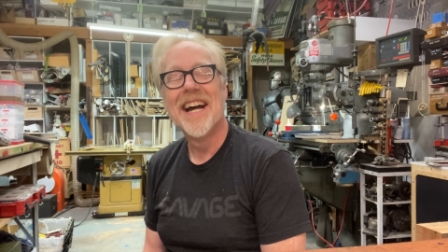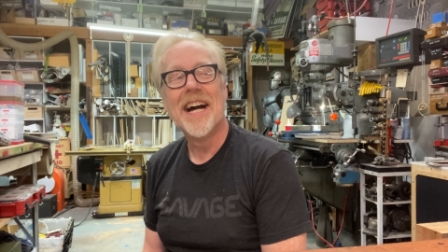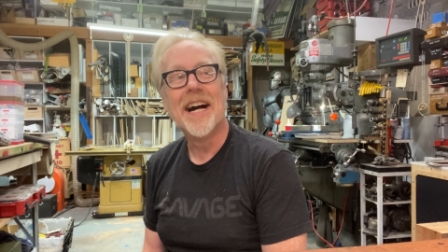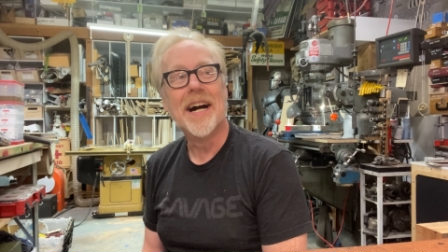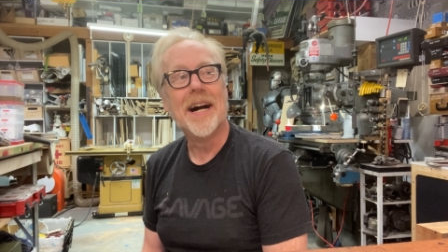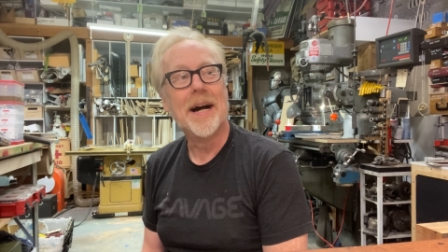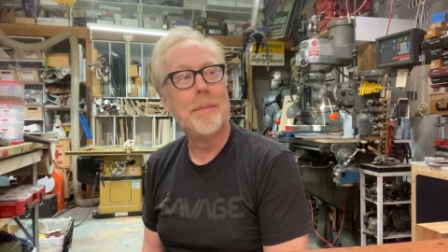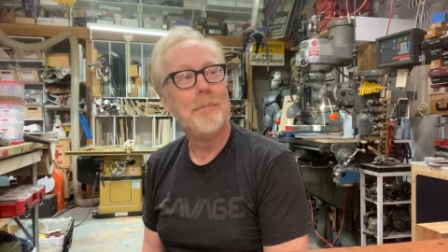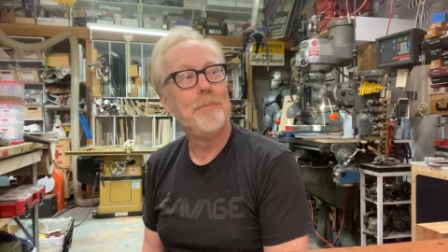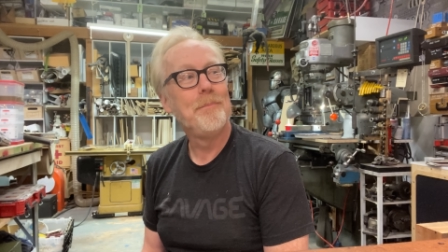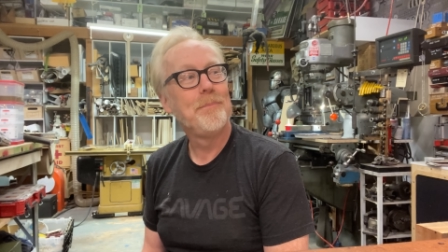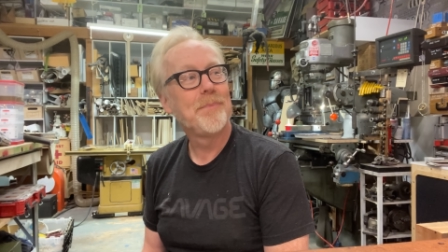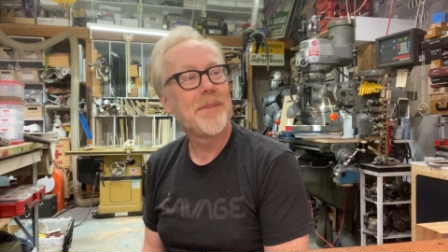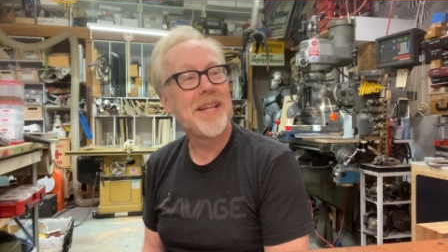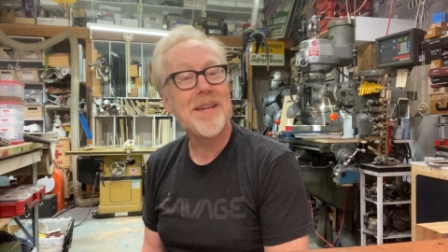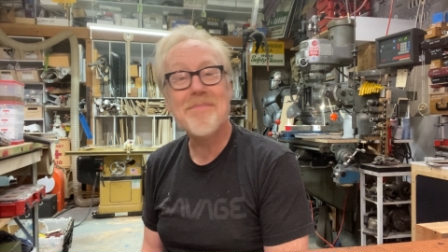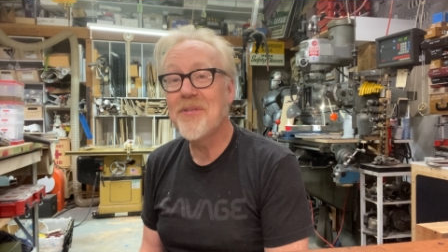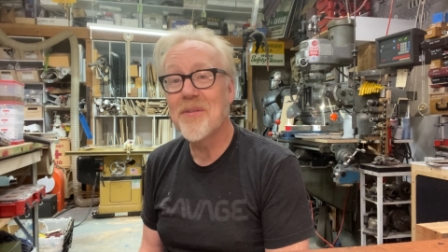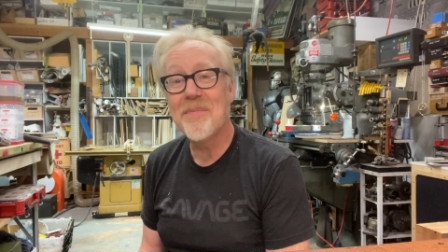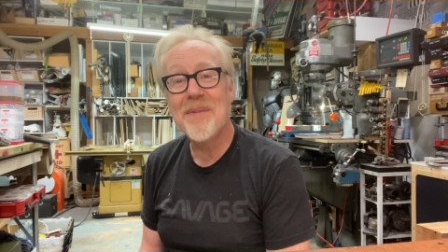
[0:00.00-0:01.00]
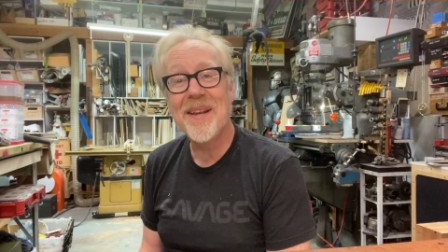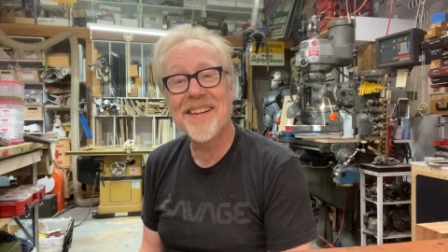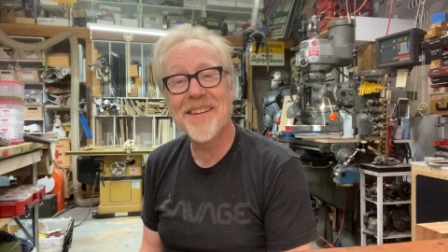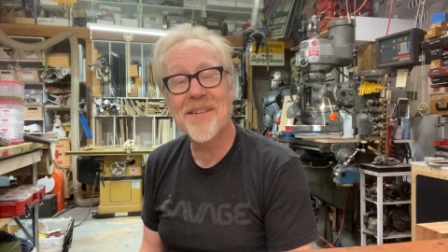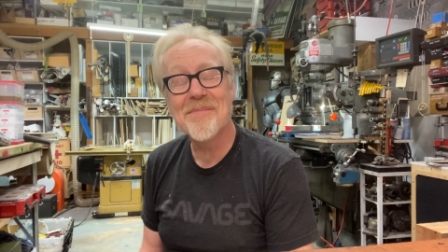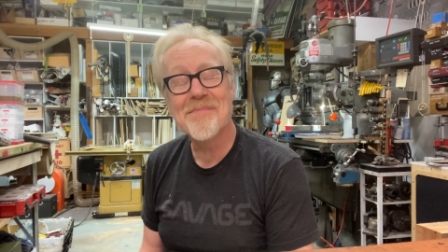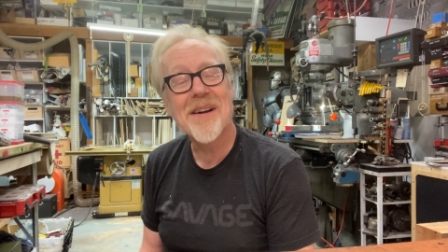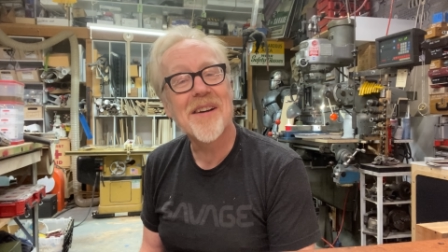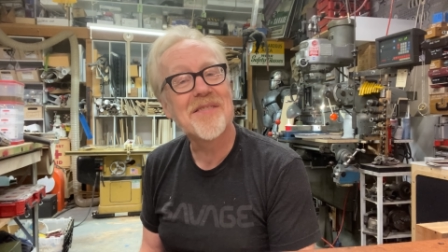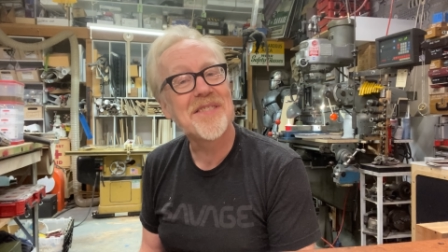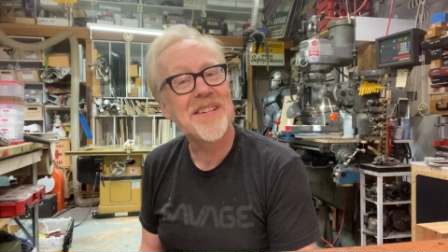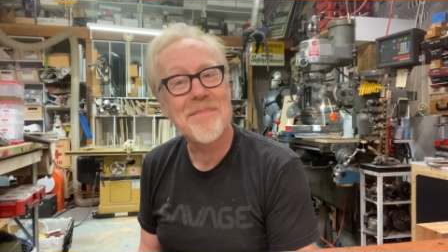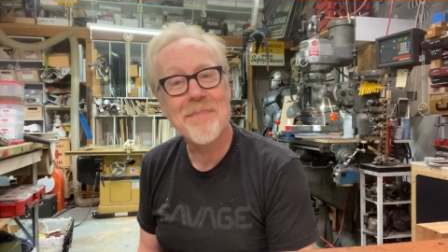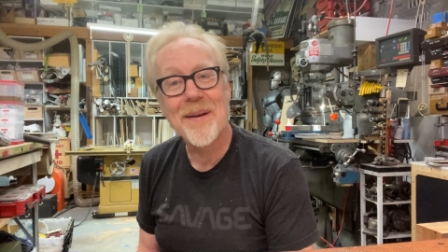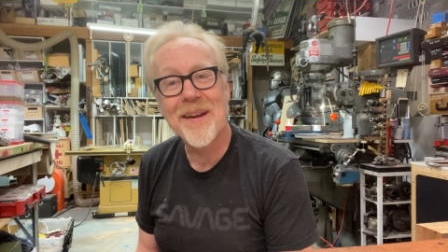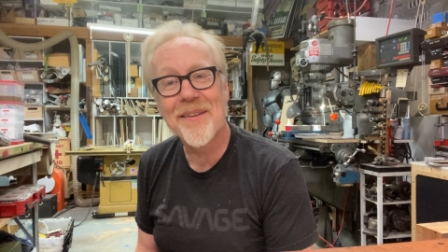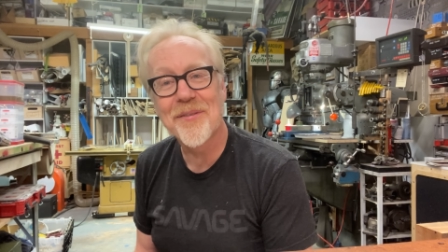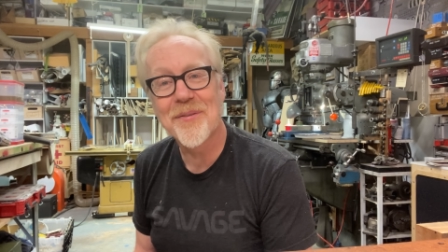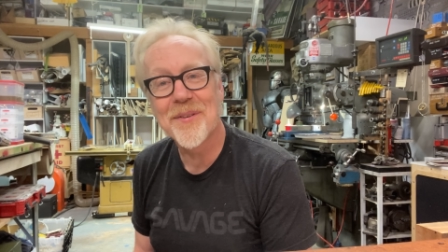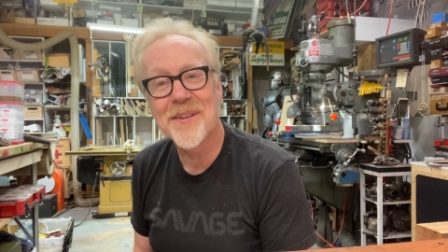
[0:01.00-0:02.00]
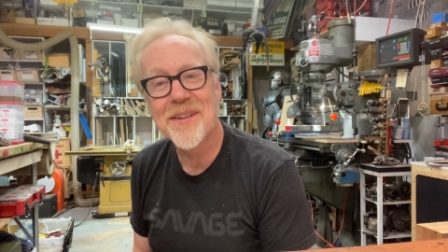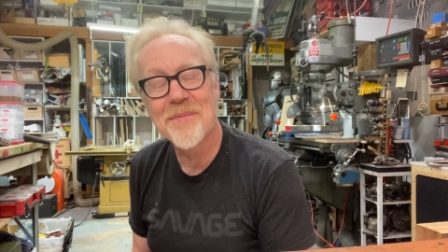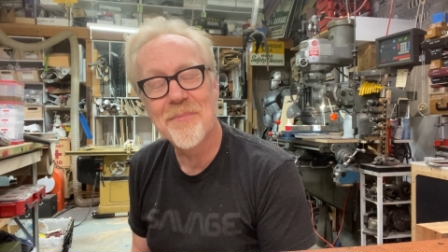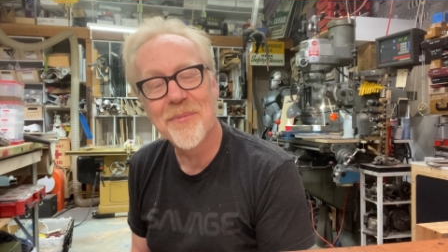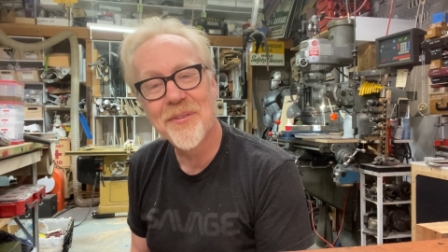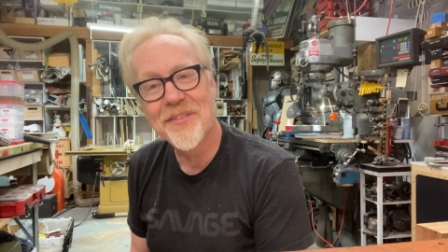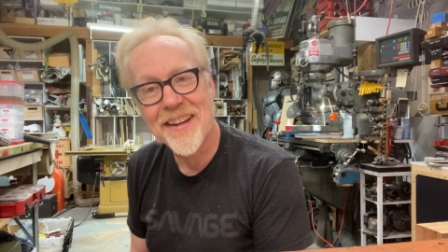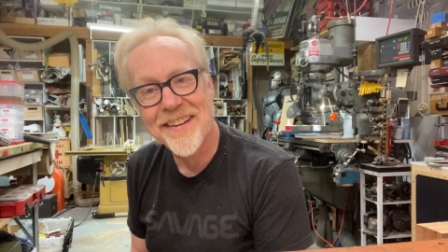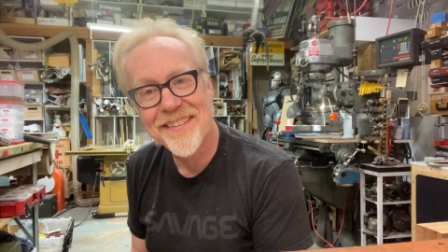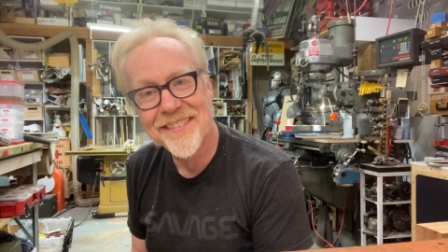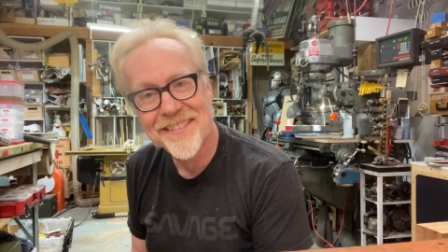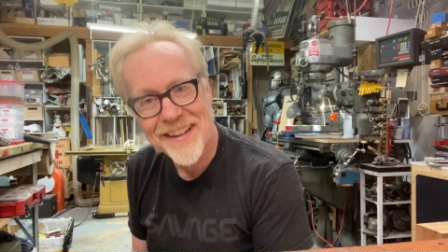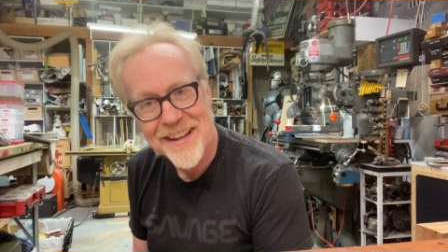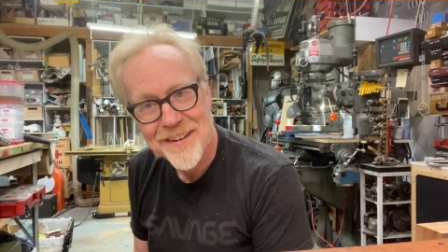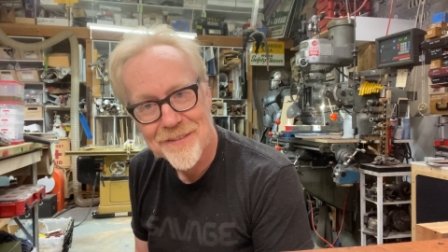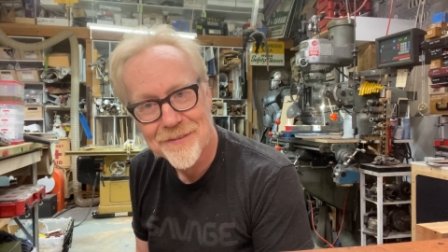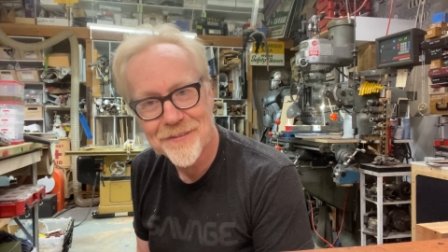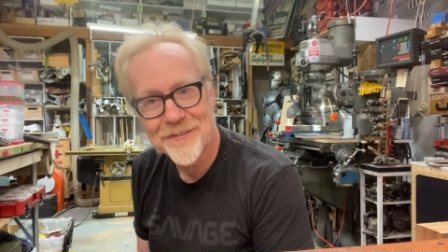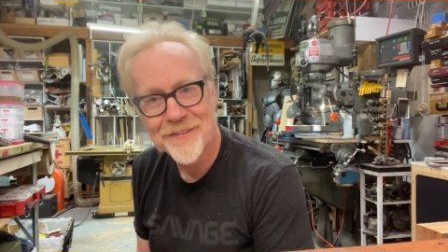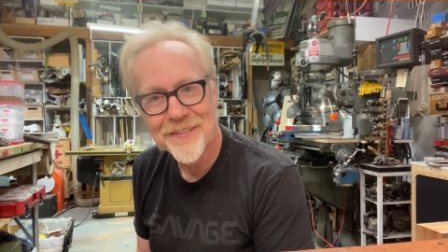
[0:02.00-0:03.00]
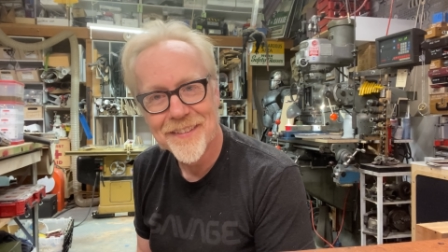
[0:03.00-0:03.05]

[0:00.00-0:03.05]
Um, keep submitting them. I'll keep answering them. Stay safe.